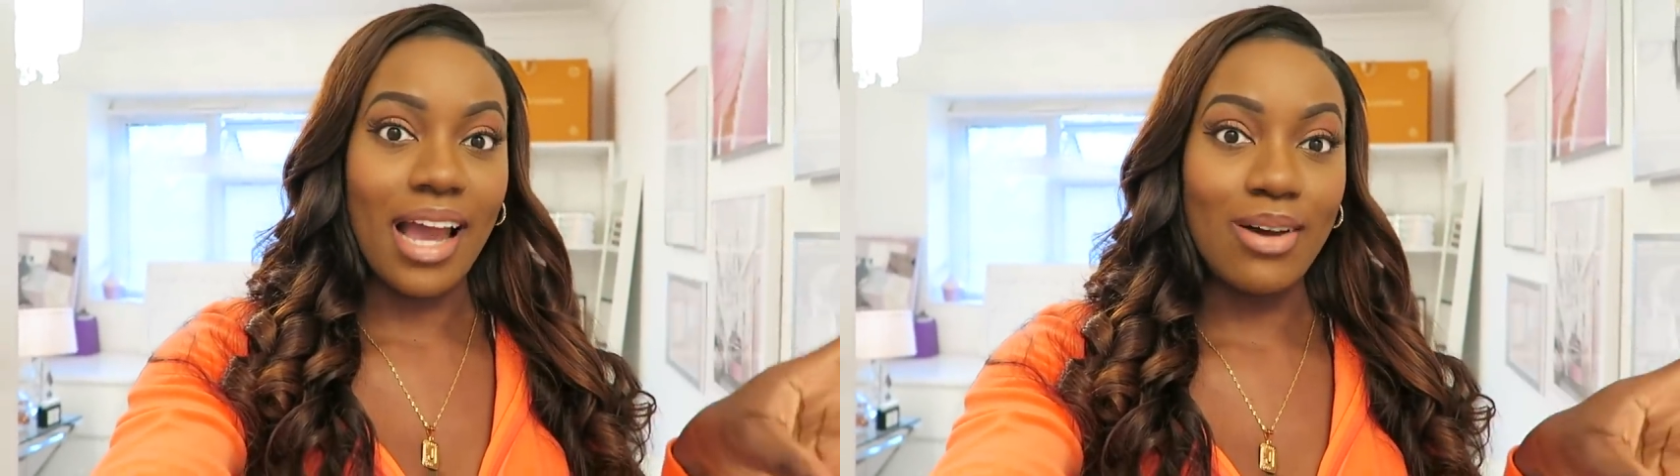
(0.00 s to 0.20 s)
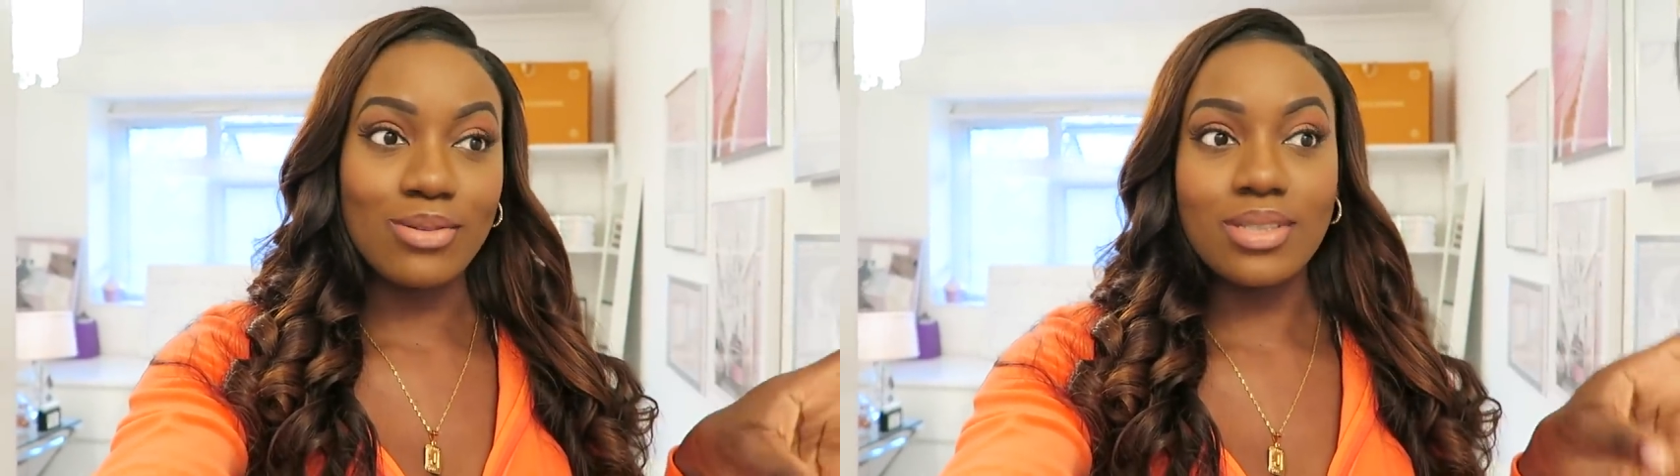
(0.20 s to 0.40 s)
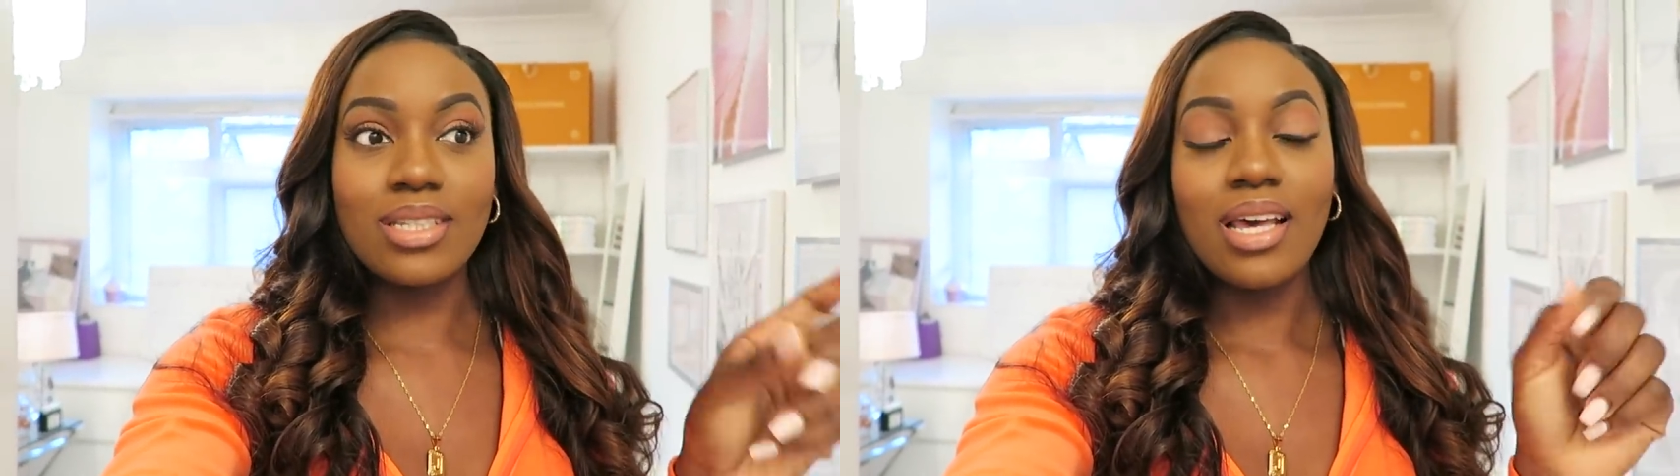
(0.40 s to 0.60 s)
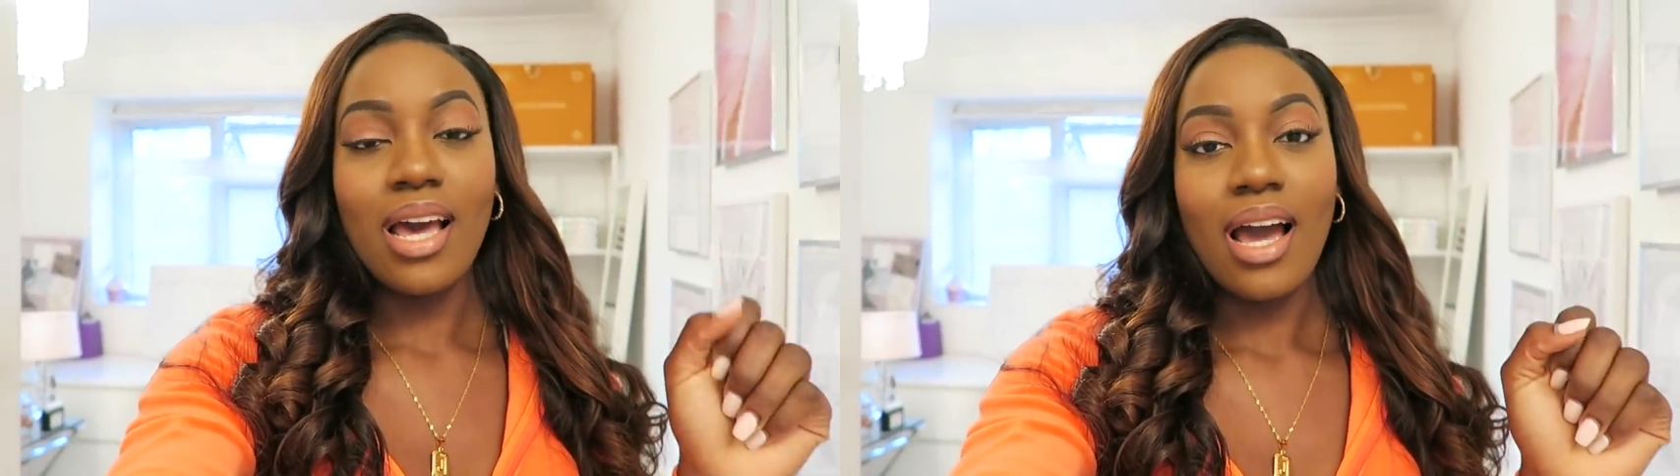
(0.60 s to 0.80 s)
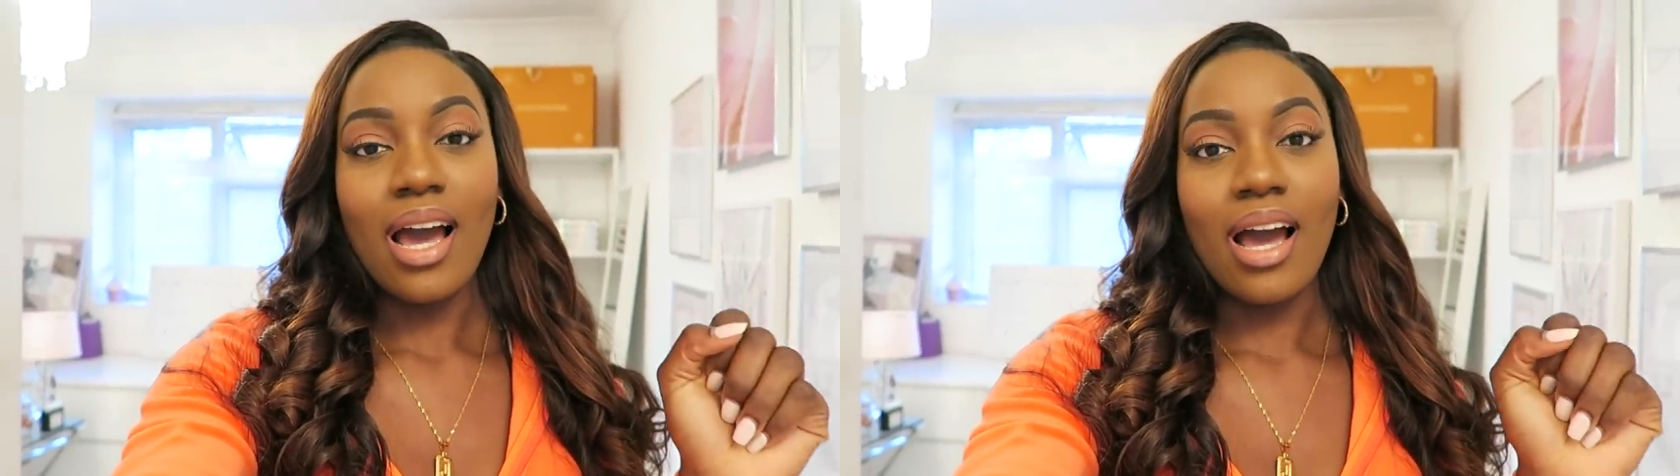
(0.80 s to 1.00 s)
out
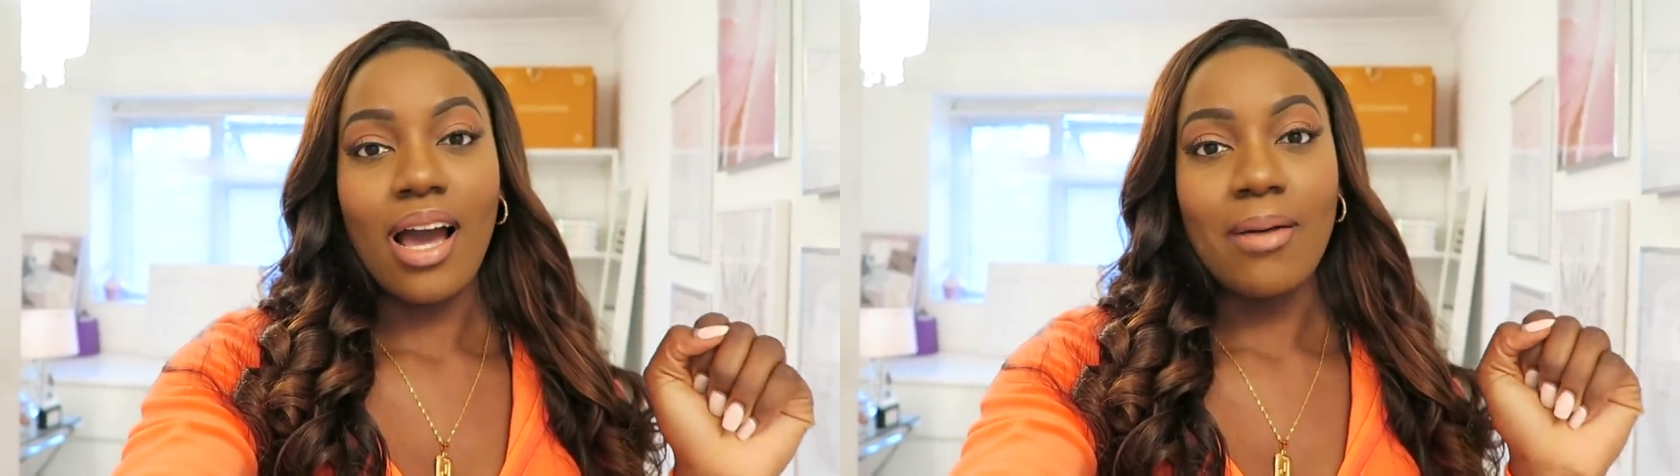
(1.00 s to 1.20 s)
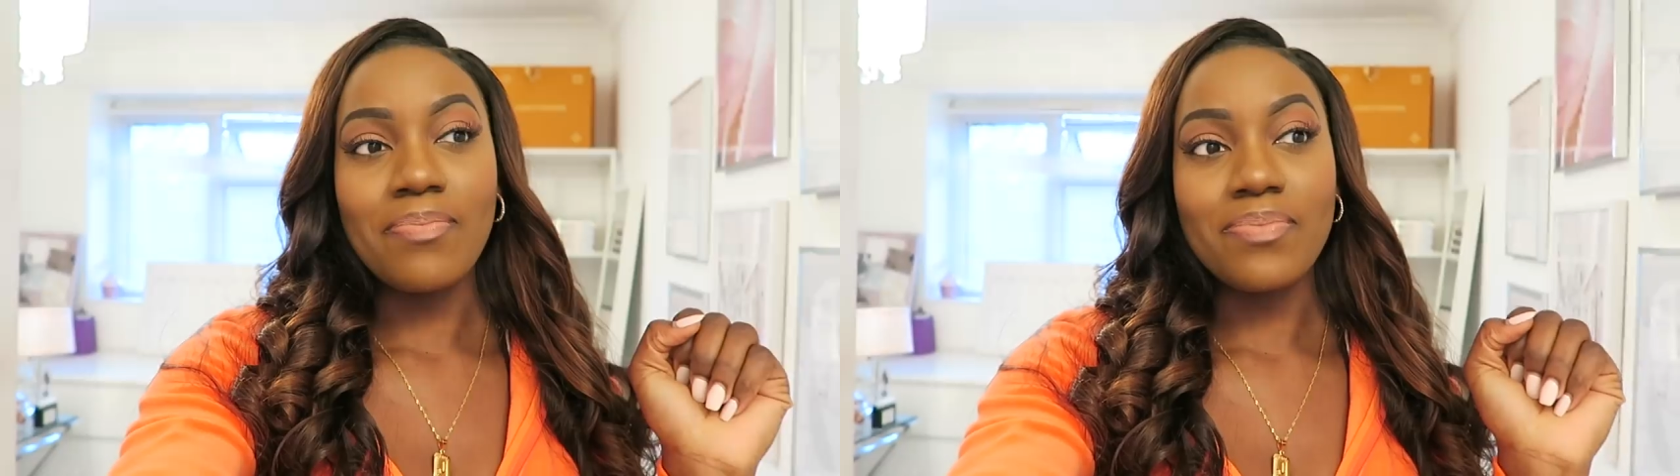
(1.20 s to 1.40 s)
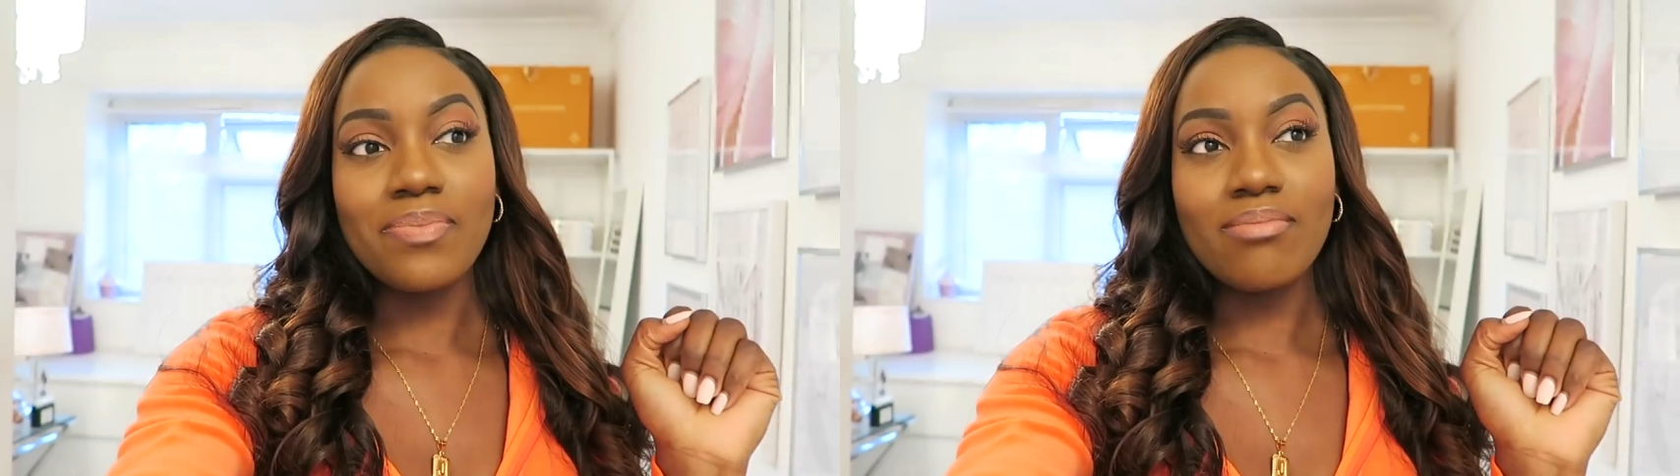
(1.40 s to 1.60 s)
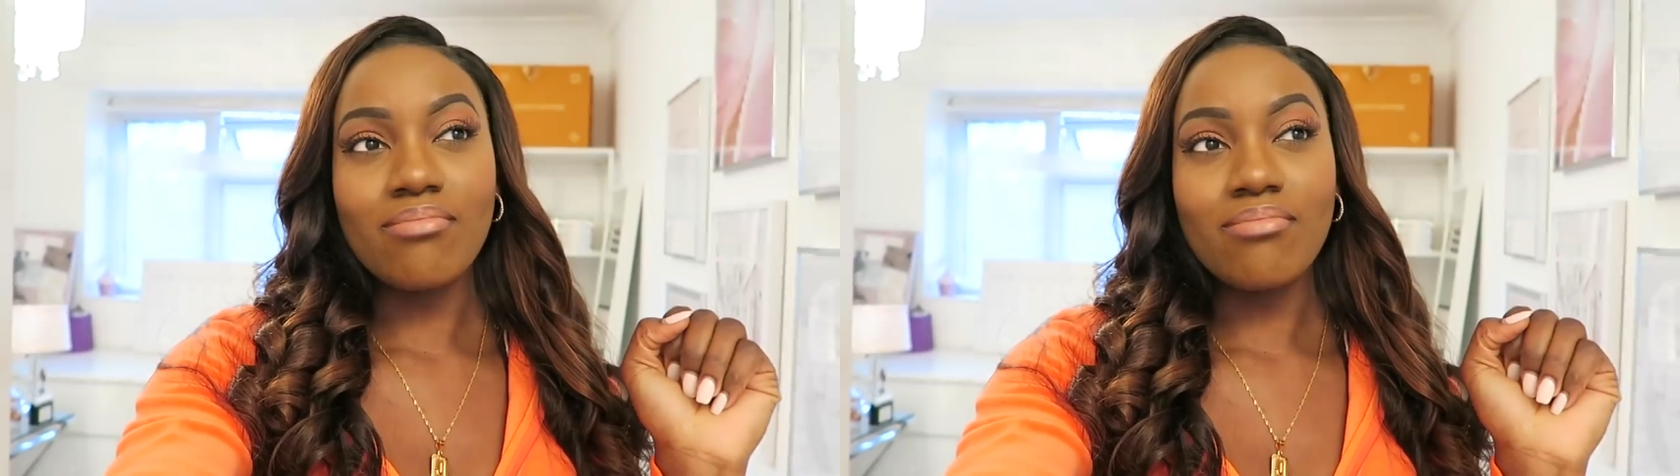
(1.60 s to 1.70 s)
um,